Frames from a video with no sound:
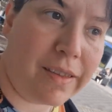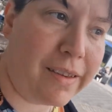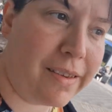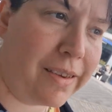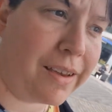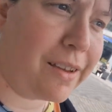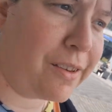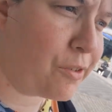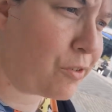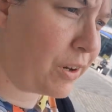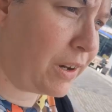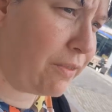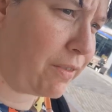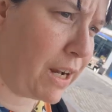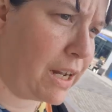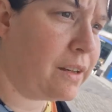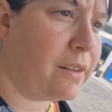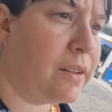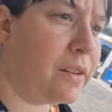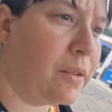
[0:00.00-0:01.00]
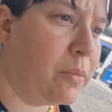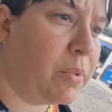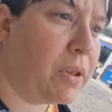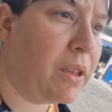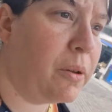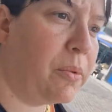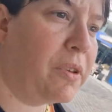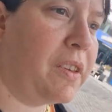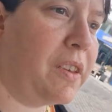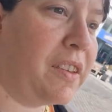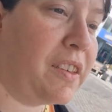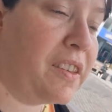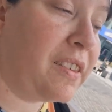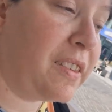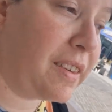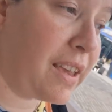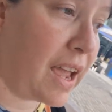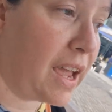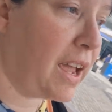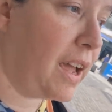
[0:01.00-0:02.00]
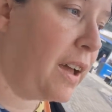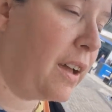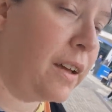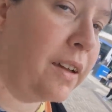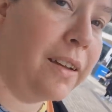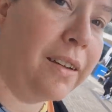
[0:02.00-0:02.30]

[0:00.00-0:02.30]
this sounds really random, but there was a set